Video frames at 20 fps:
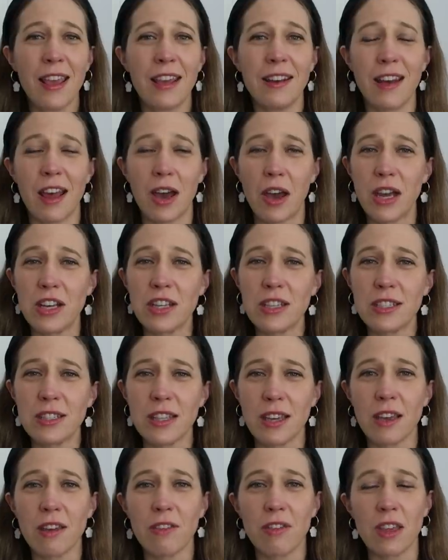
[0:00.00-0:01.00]
Now I just
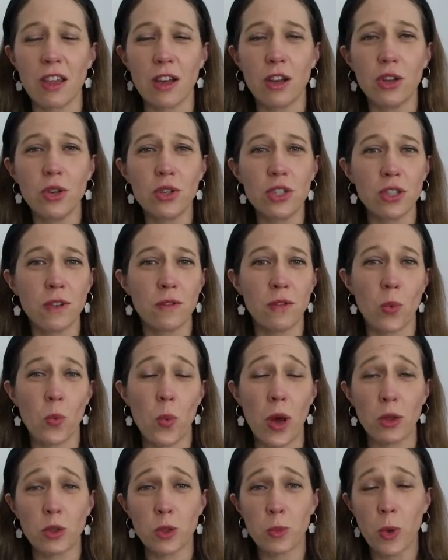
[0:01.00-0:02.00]
think the inclusion of the
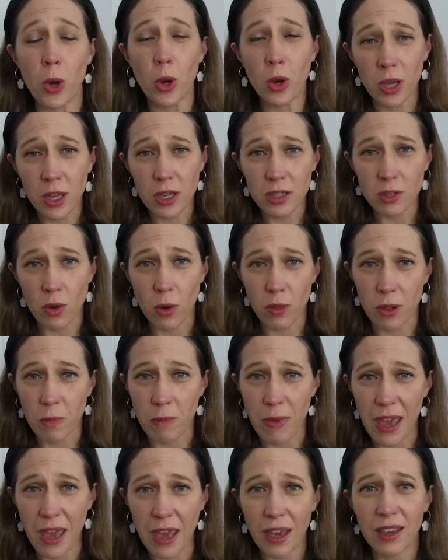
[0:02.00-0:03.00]
welt pocket on the
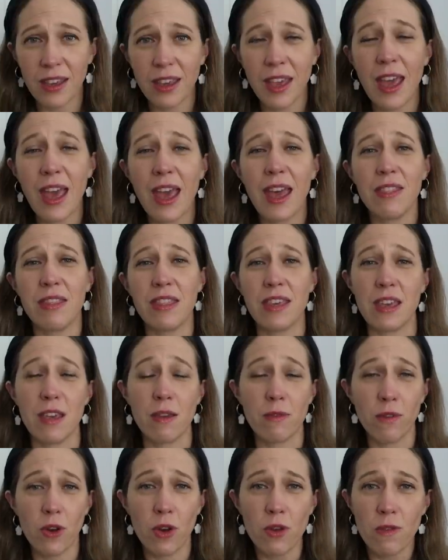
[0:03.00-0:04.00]
back,
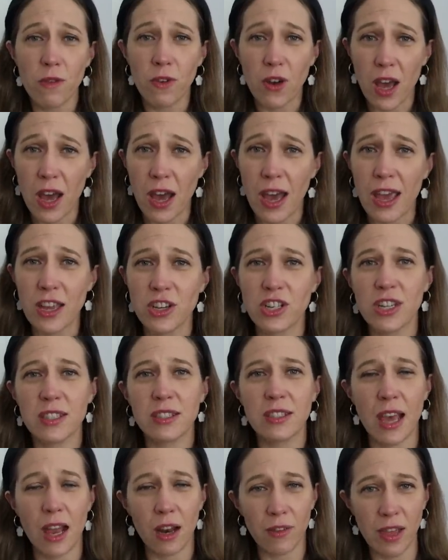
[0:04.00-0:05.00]
the faux fly,
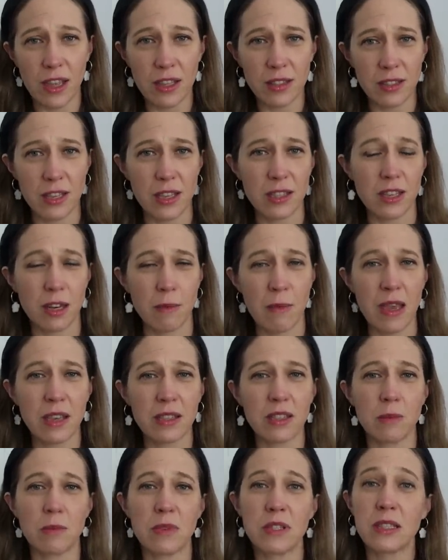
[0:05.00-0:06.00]
just elevates these and
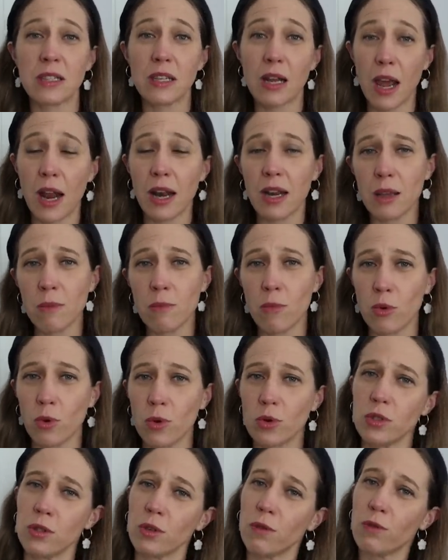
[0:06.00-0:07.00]
makes them slightly
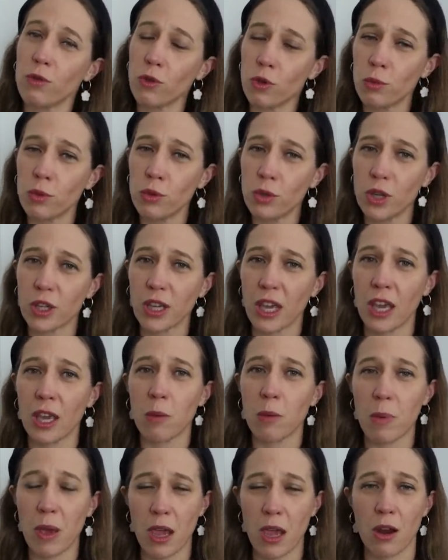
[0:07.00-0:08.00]
more sort of formal
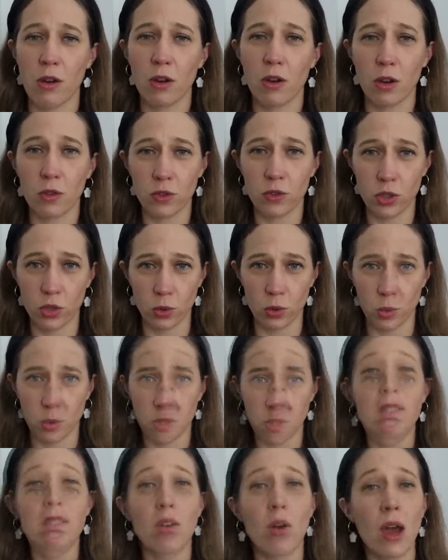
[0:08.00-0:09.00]
looking pair of
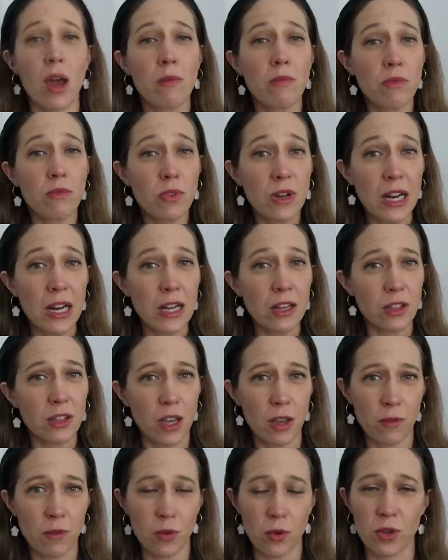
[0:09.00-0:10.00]
shorts. So I'm really
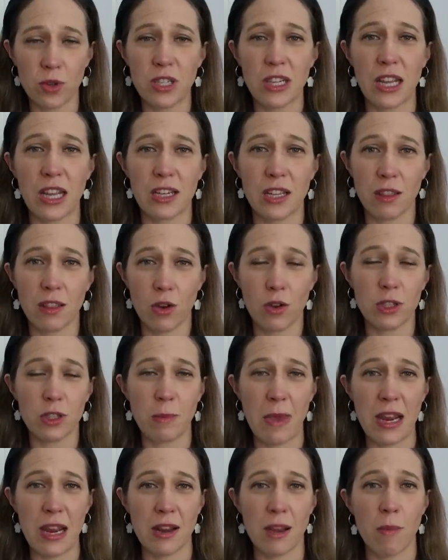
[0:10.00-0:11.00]
looking forward to getting those
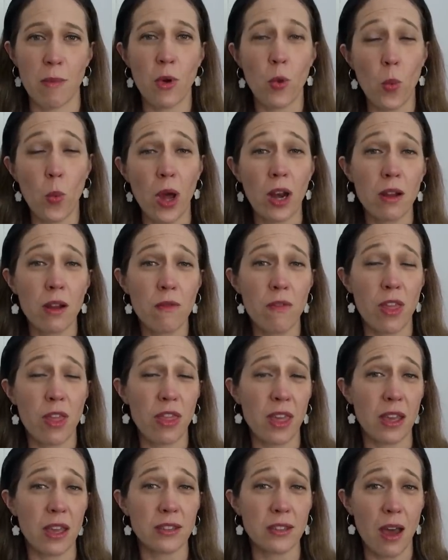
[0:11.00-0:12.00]
made up. One of the
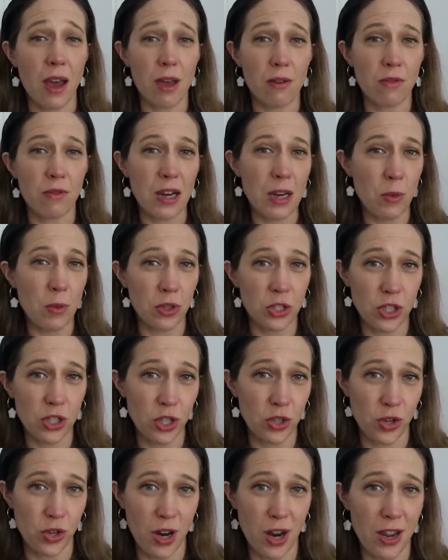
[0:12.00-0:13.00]
things I really wanted
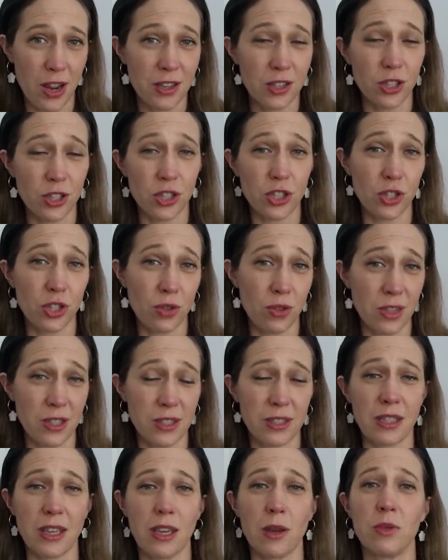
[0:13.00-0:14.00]
to try to do
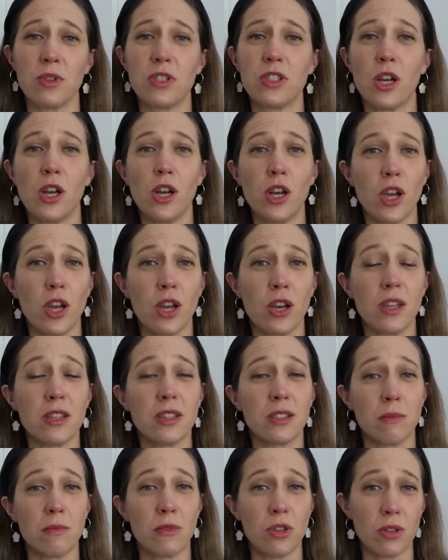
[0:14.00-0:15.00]
this year was to learn
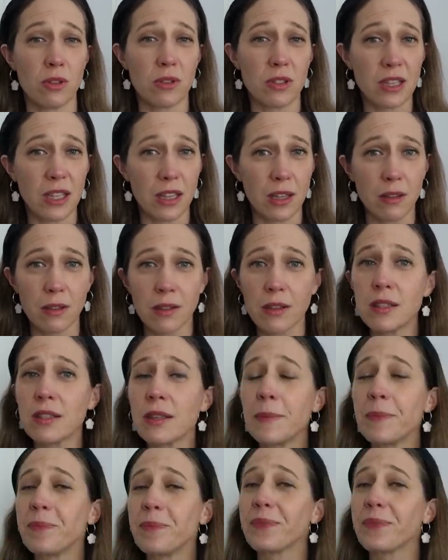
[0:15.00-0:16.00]
some new
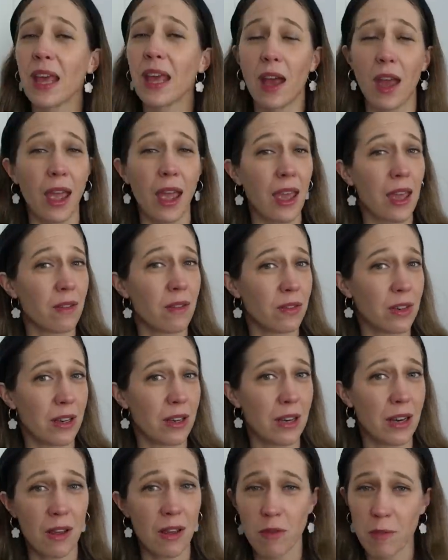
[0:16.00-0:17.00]
skills. I have
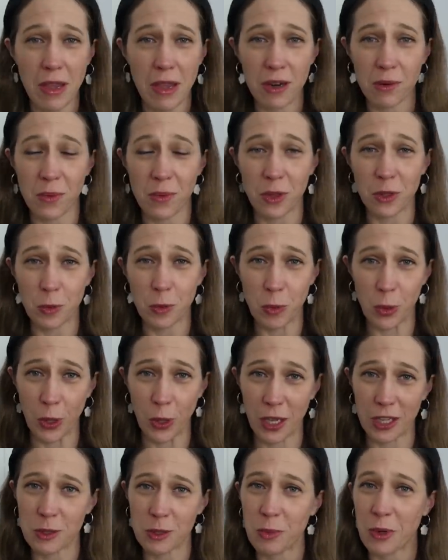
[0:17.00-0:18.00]
never made a welt
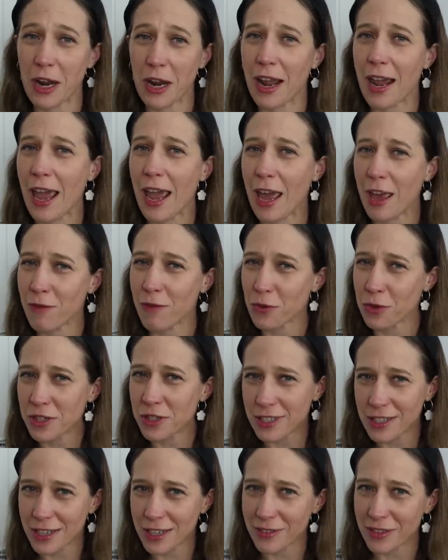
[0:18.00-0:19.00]
pocket, but I have
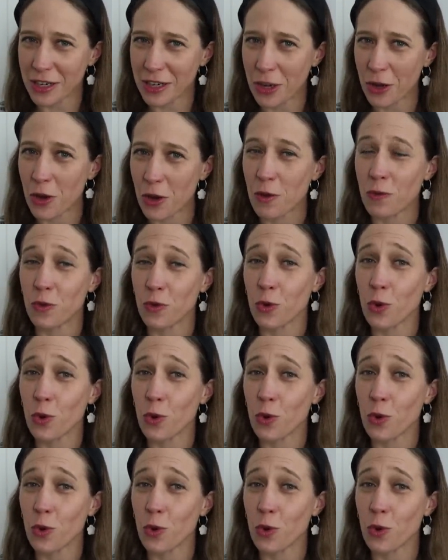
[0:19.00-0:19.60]
wanted to give it a go for